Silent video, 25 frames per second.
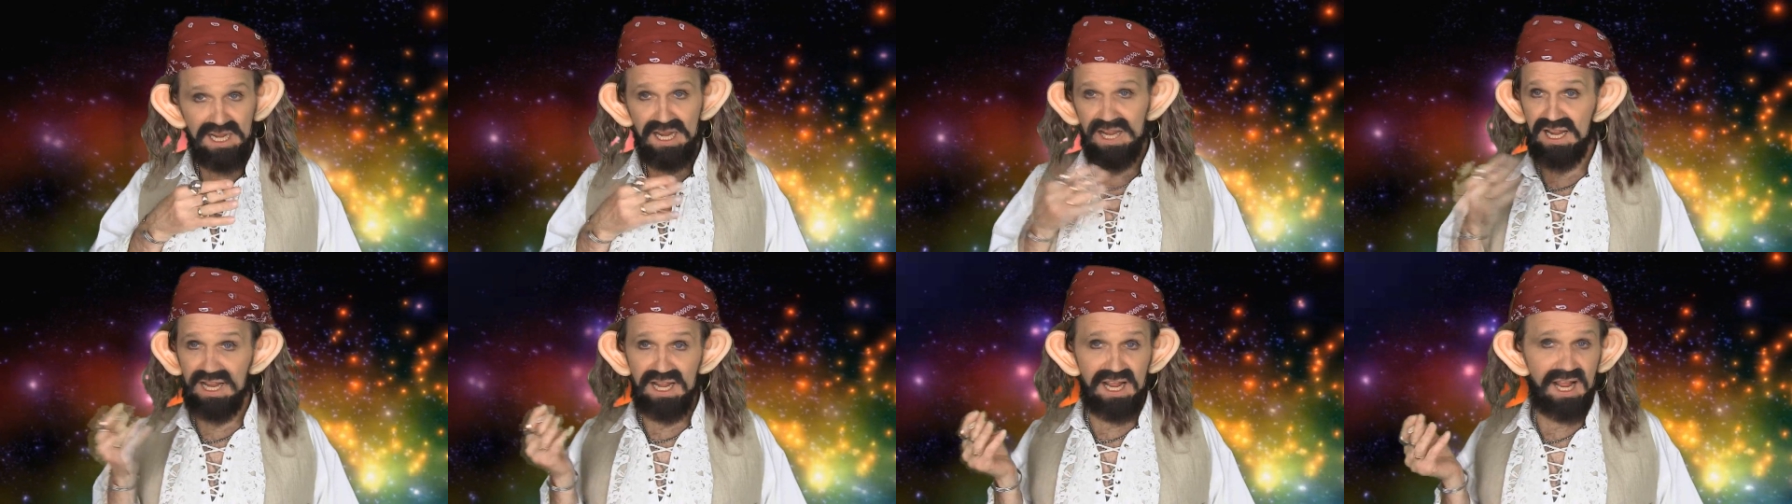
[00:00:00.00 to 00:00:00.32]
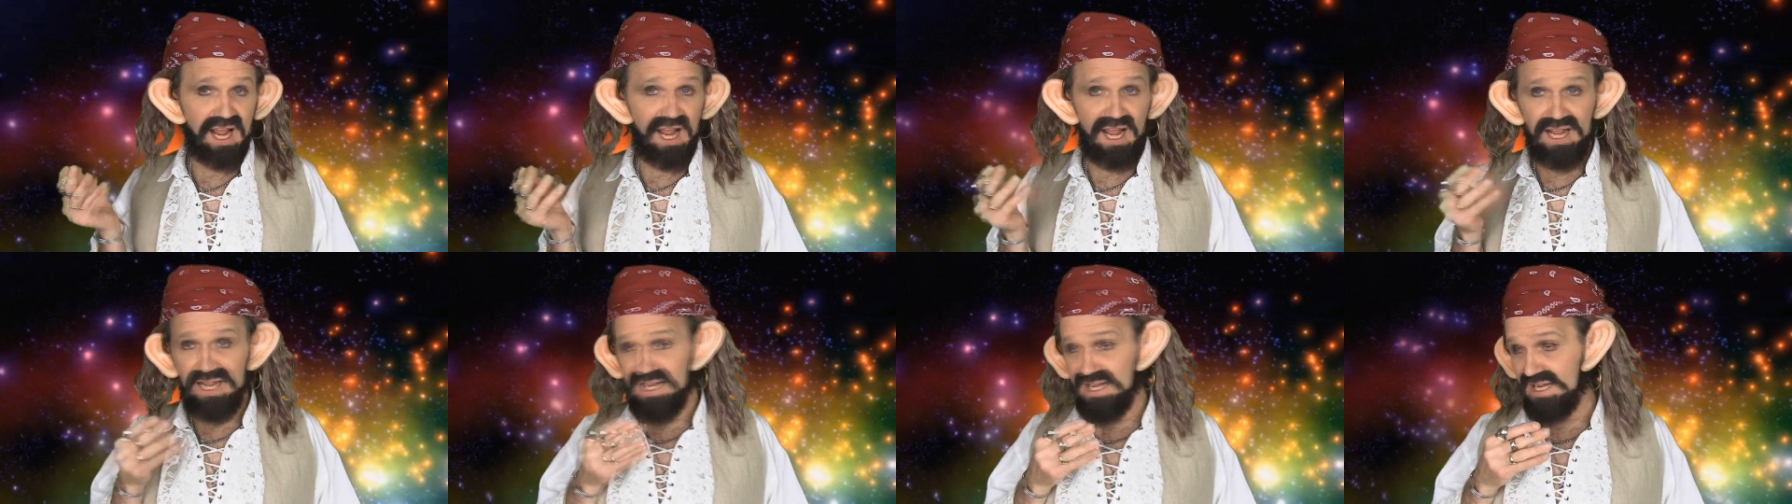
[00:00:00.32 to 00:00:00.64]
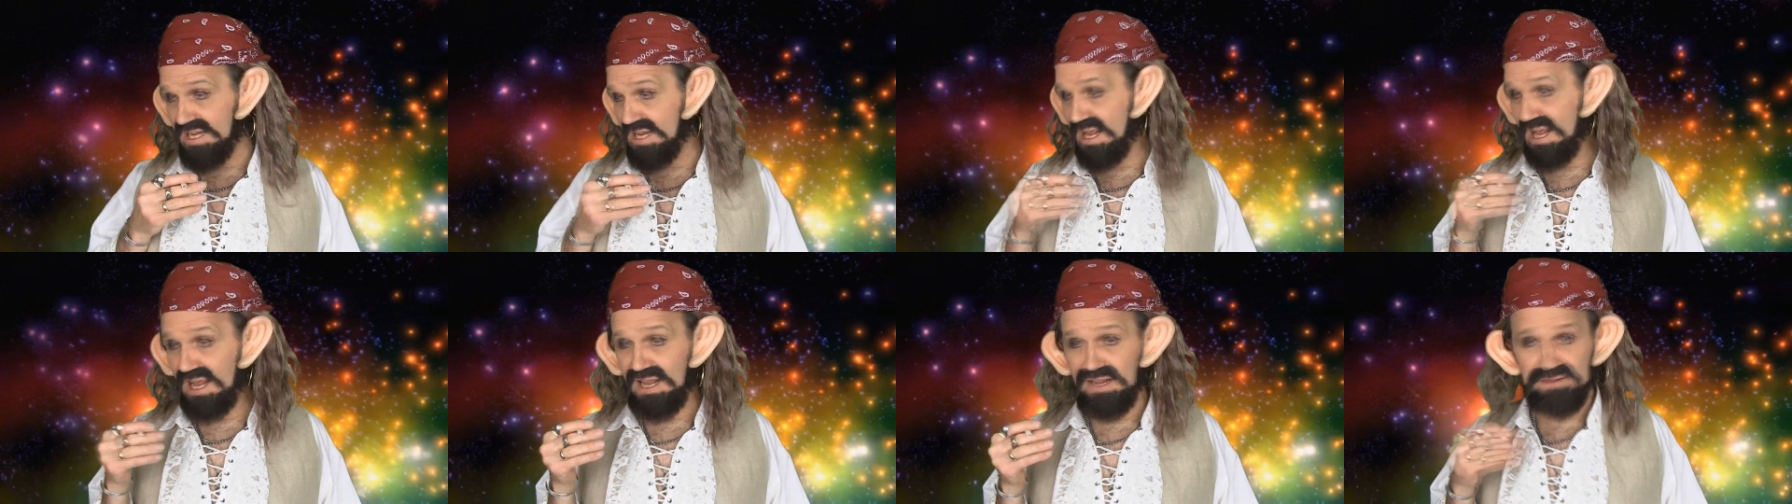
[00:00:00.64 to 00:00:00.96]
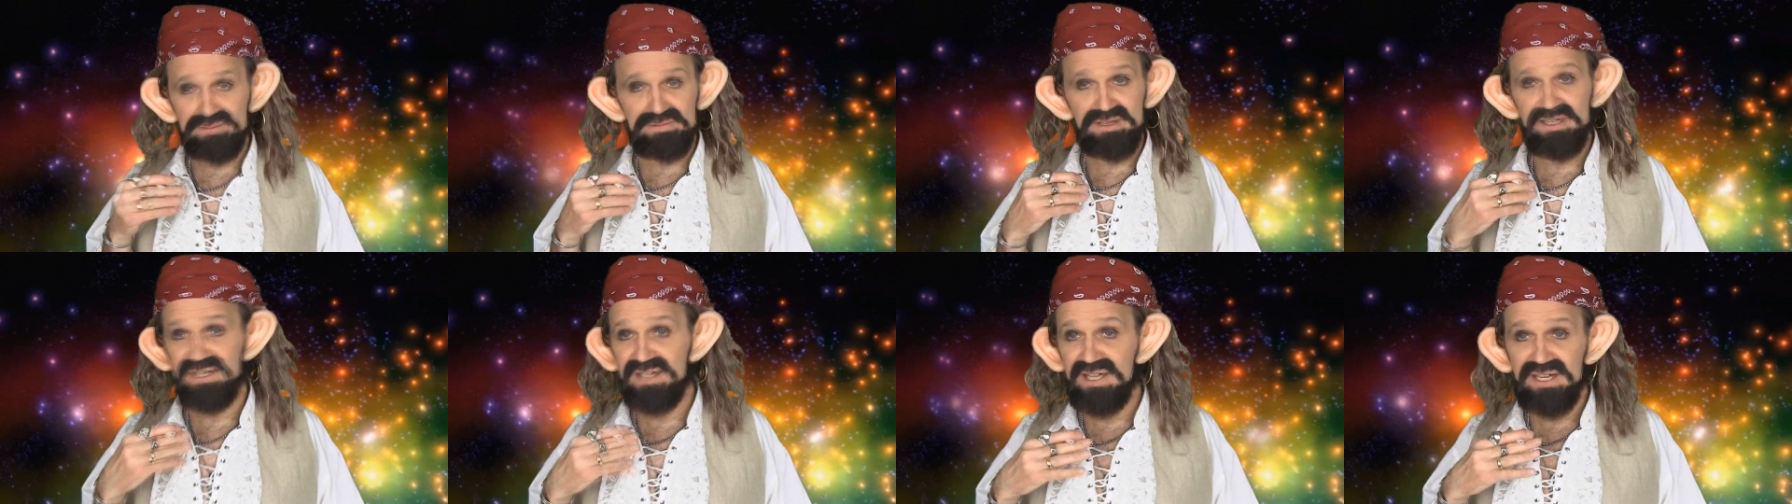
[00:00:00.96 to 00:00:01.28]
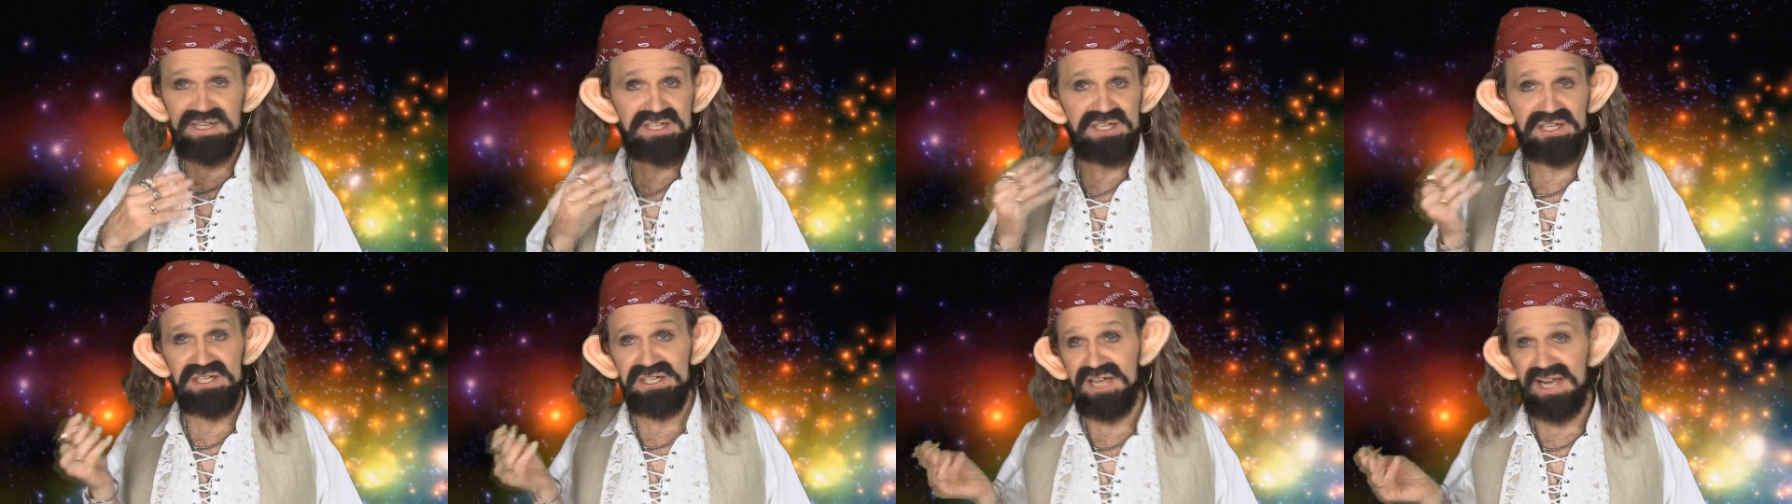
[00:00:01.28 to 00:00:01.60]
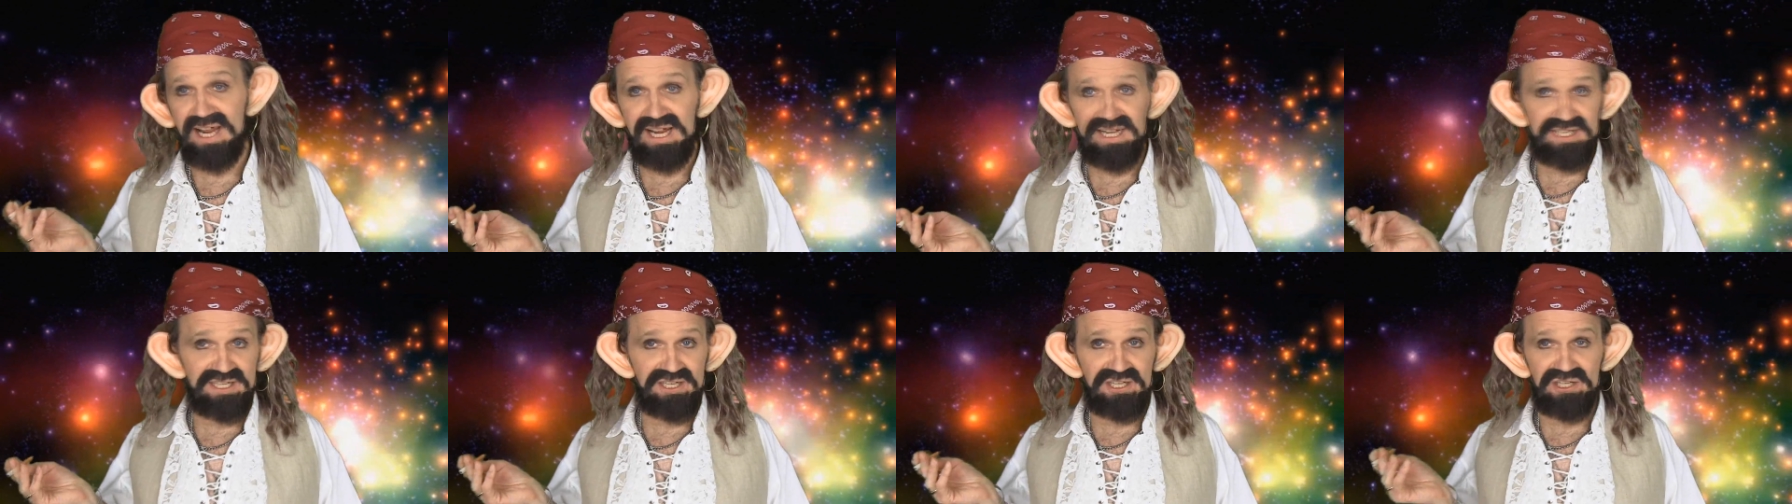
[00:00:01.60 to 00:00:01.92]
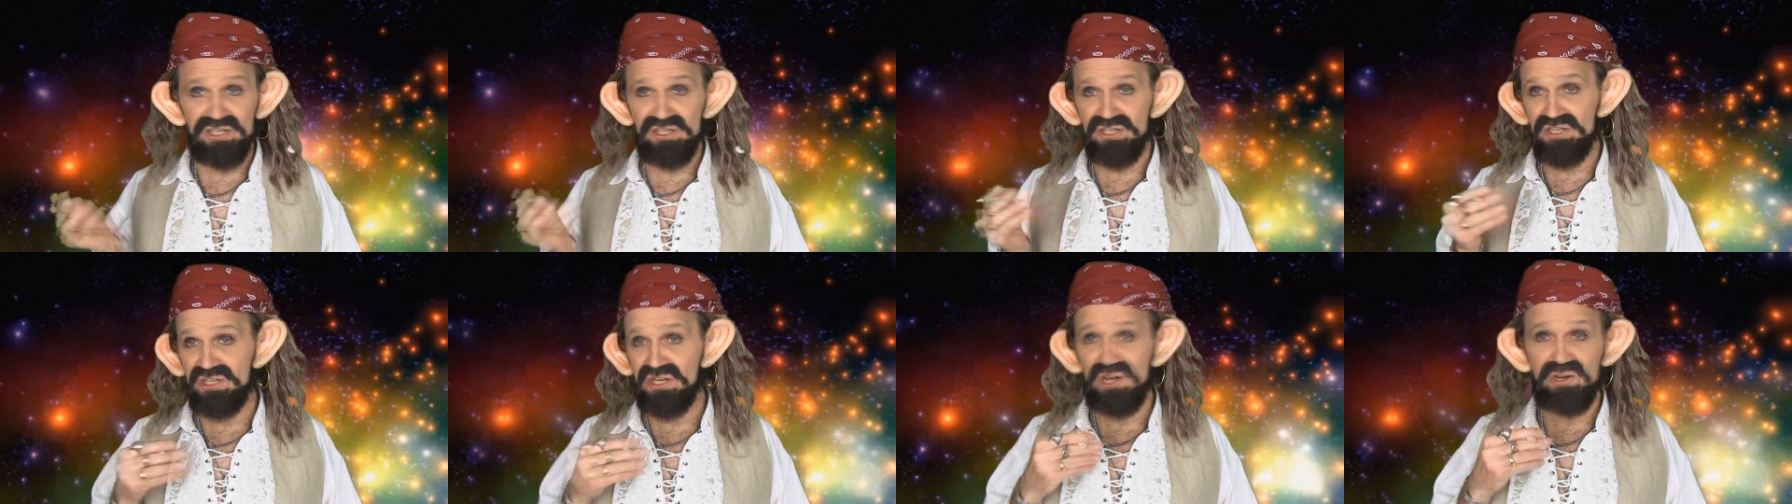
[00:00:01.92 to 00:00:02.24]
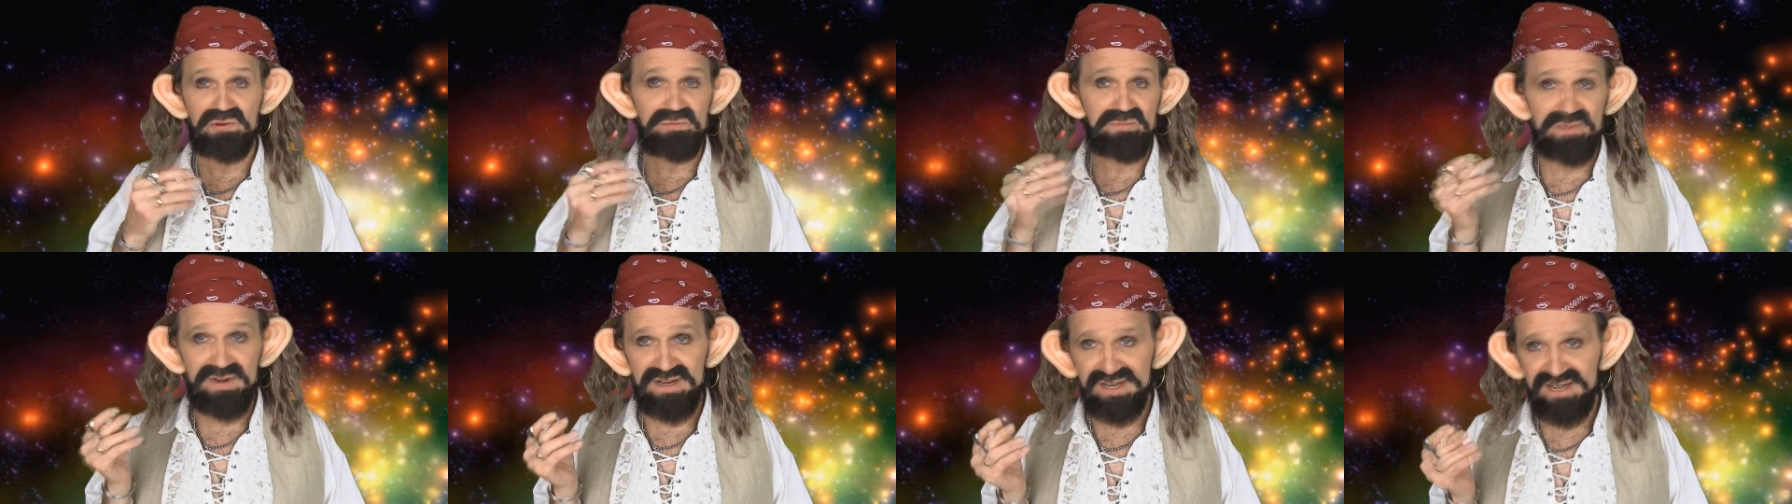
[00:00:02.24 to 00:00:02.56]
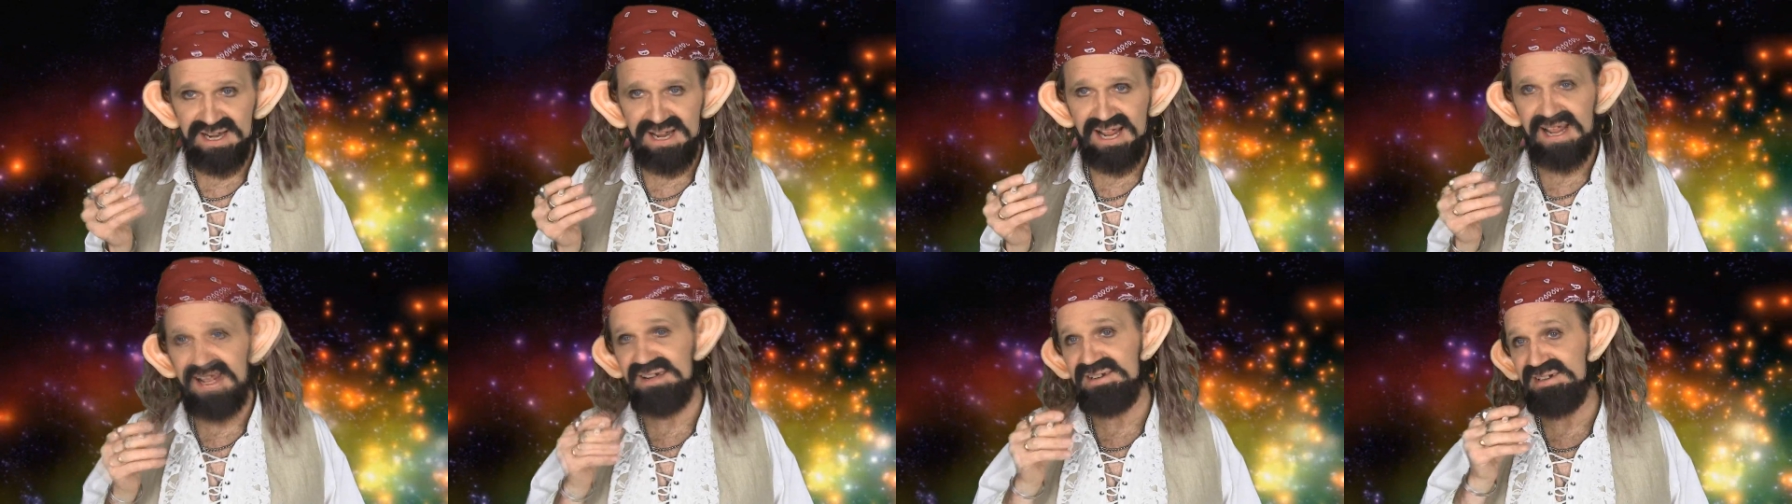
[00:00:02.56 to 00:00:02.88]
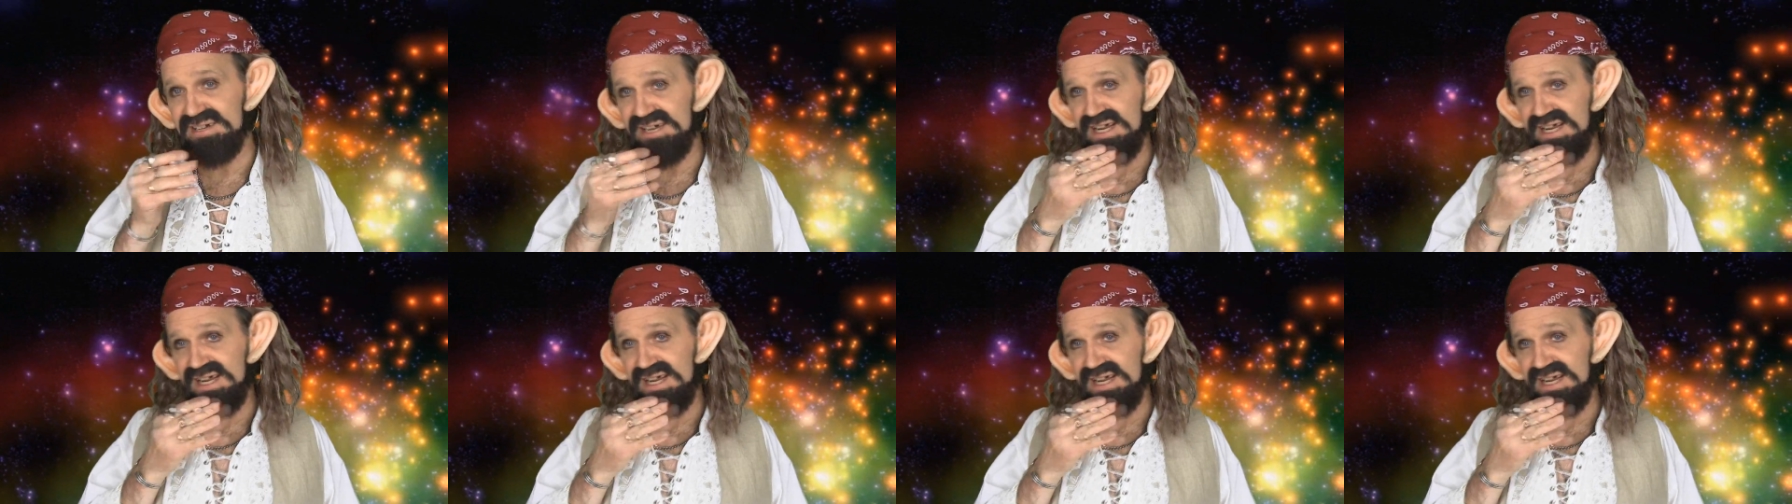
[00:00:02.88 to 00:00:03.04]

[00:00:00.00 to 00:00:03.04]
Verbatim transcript: Uh, I mean, this is getting stupid now.